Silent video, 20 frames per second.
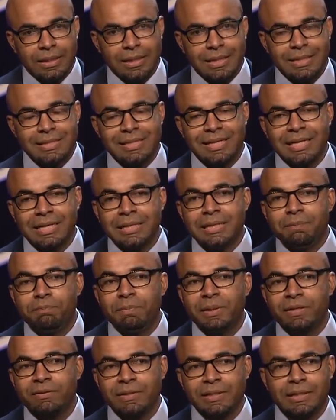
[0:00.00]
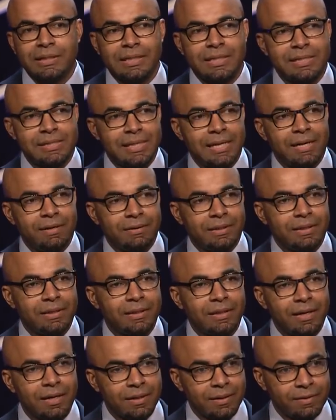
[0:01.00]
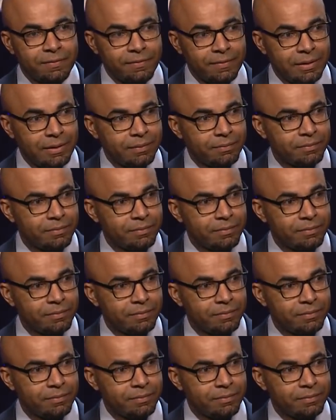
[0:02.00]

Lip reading: is an empirically sound ethnography.